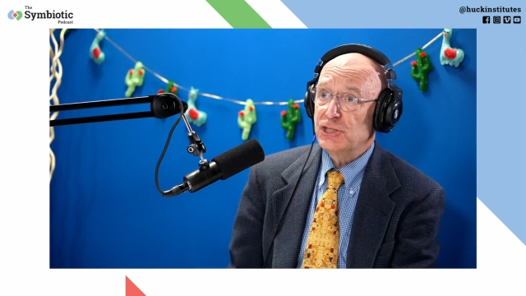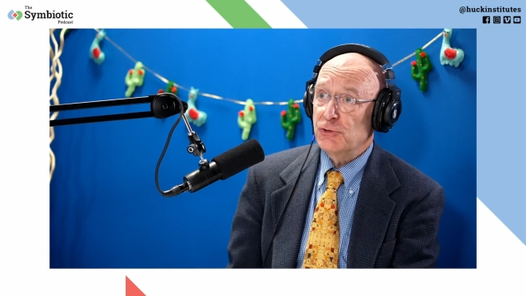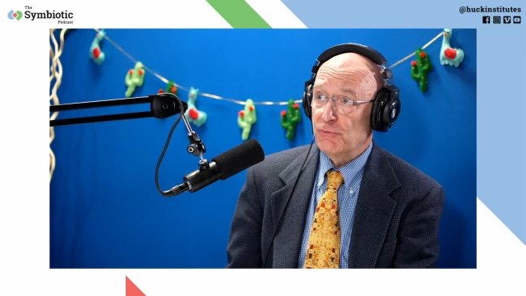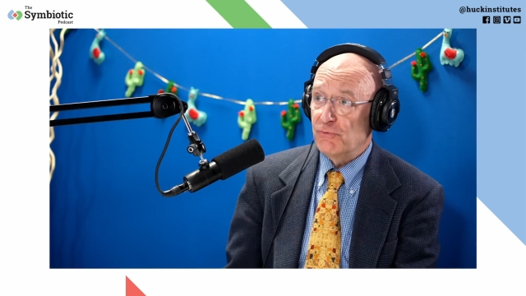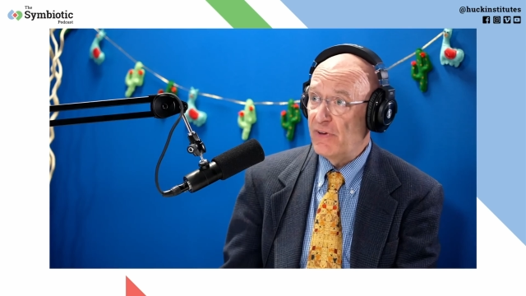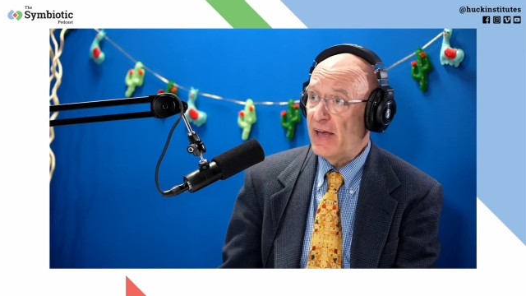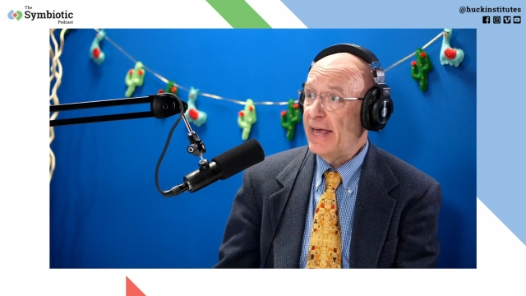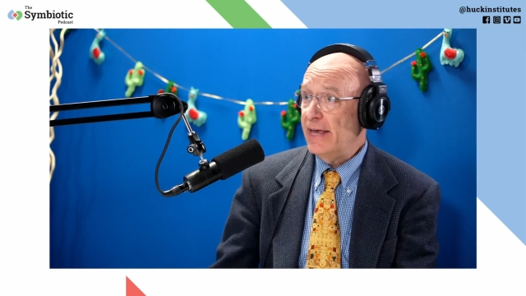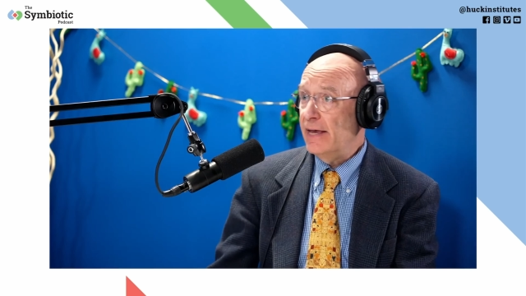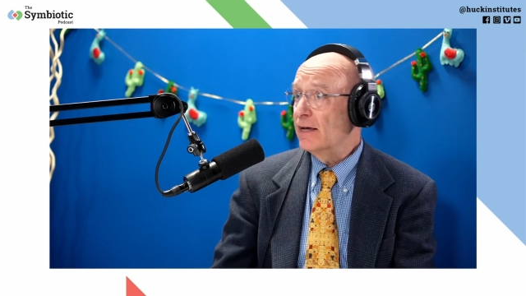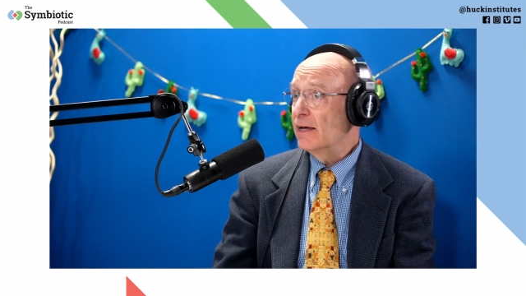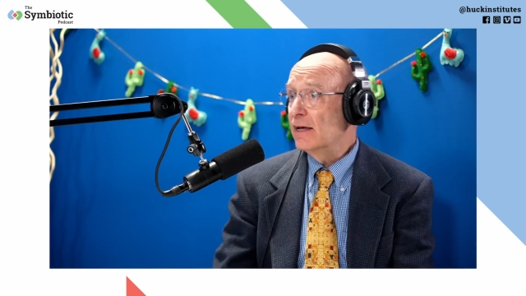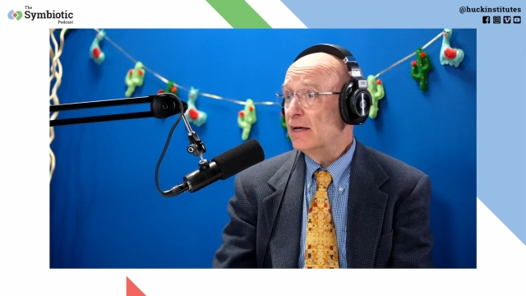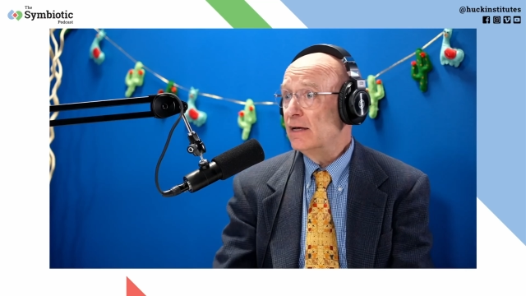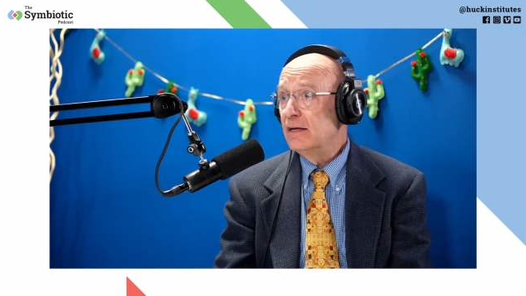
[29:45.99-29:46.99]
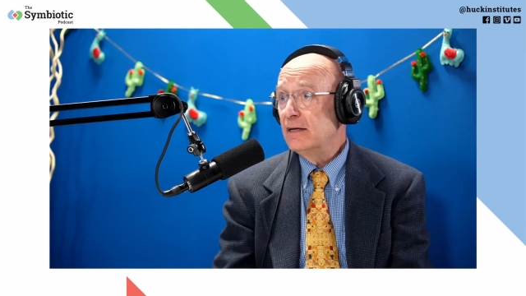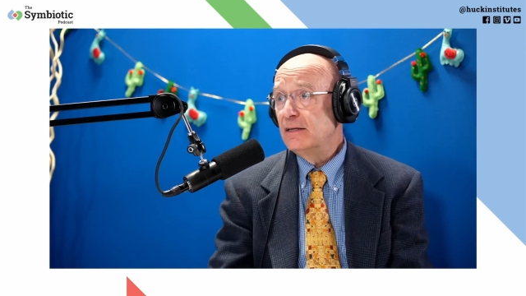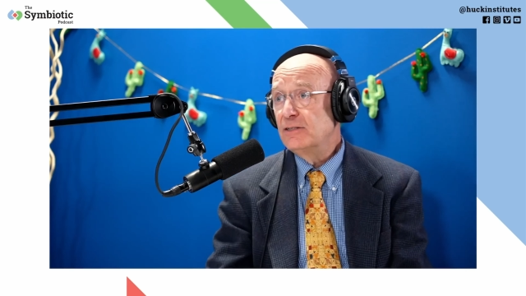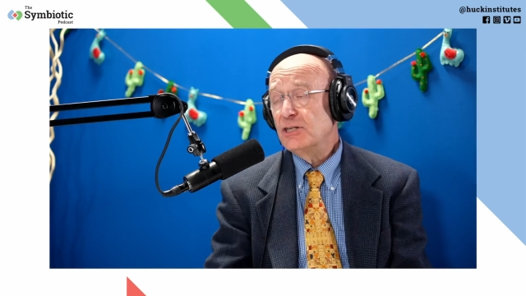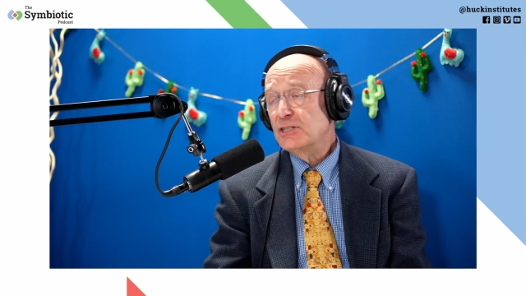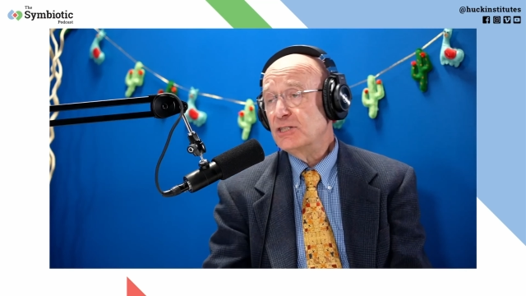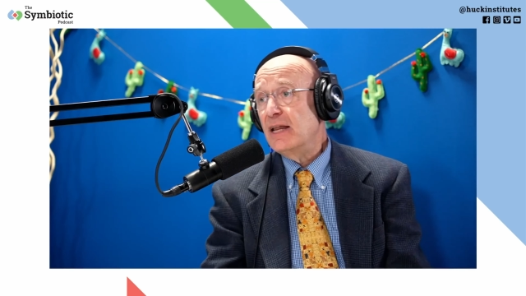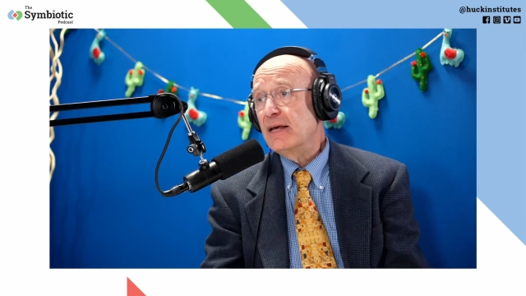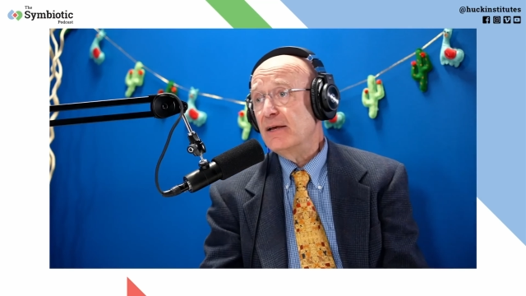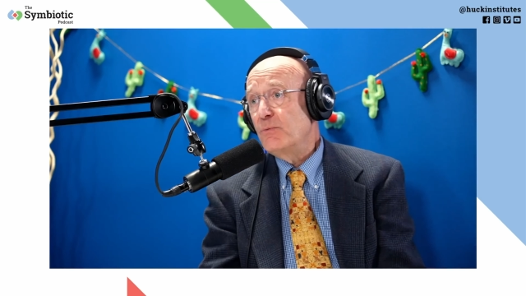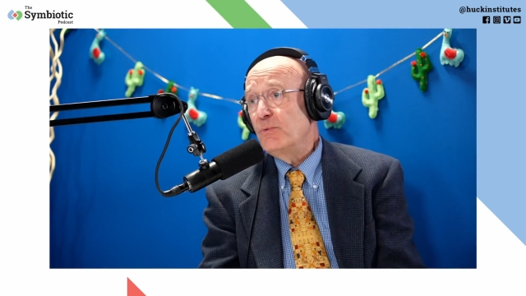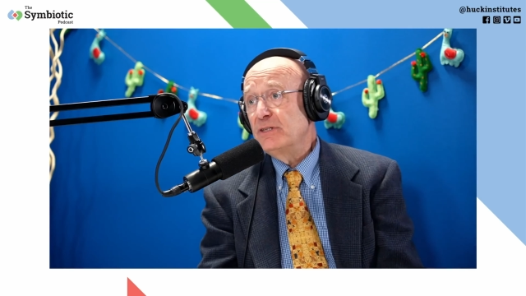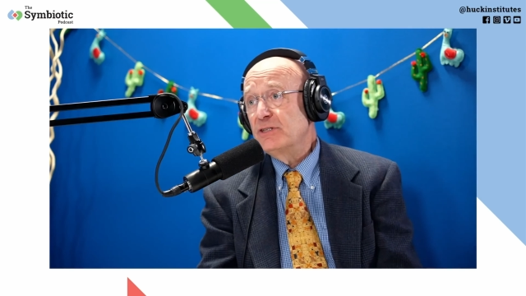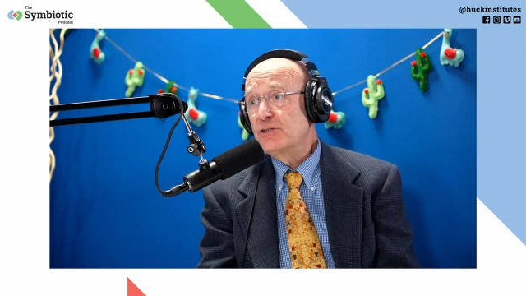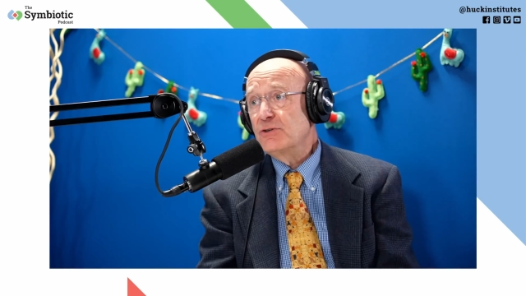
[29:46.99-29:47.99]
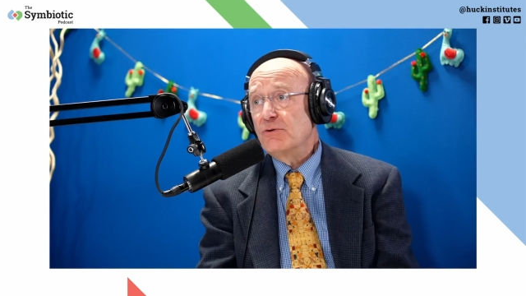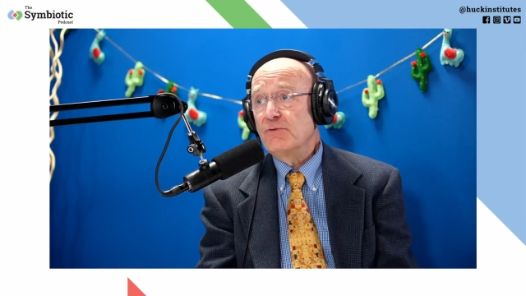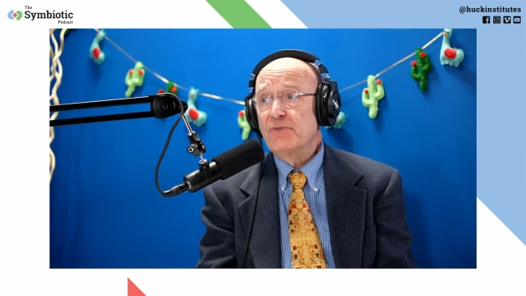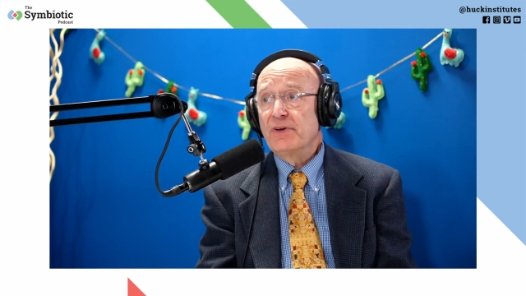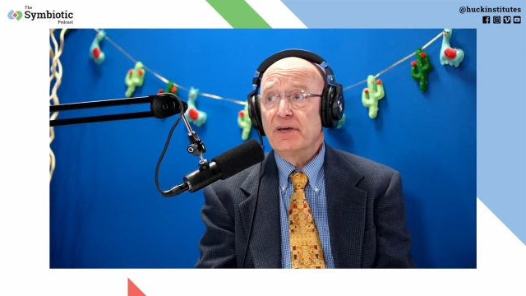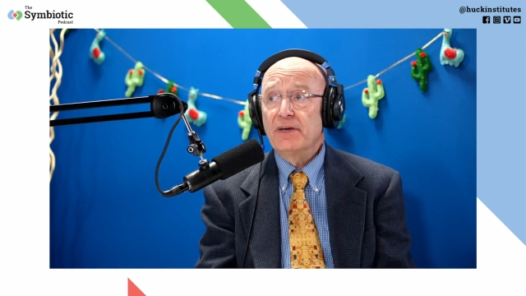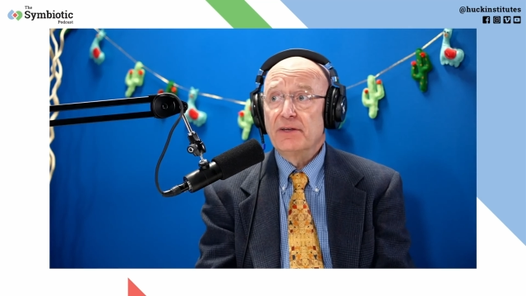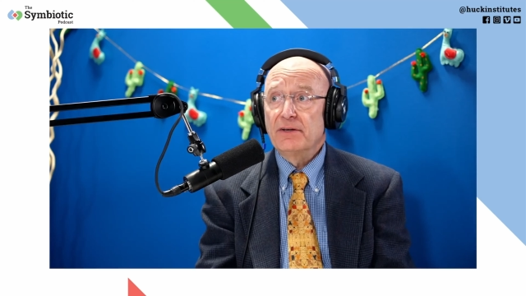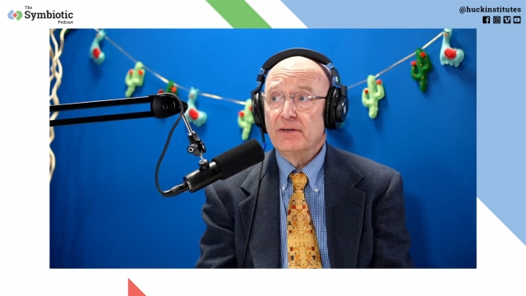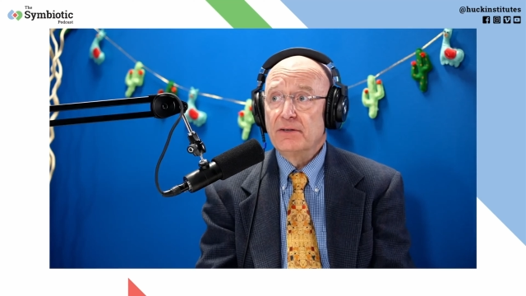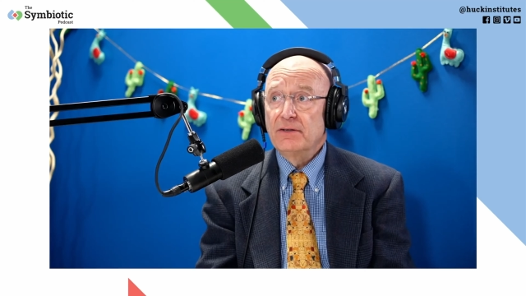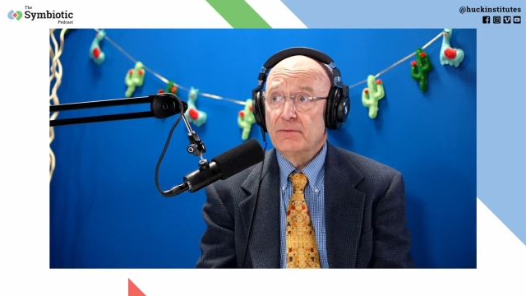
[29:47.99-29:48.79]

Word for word: surveying just like we surveyed